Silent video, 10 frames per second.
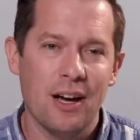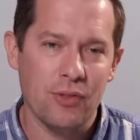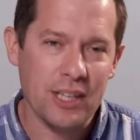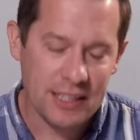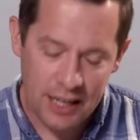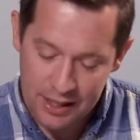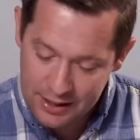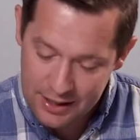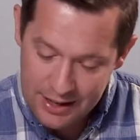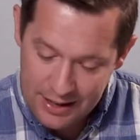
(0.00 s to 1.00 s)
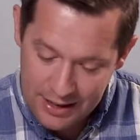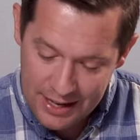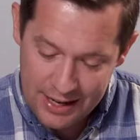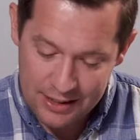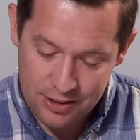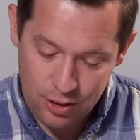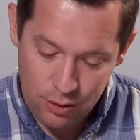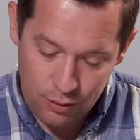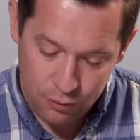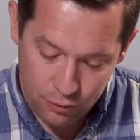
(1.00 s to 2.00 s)
of the young idiot
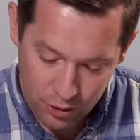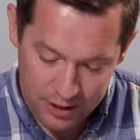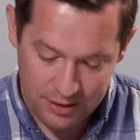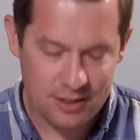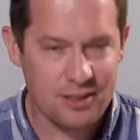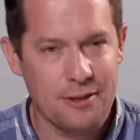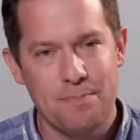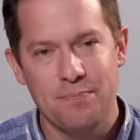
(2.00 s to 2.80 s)
friends.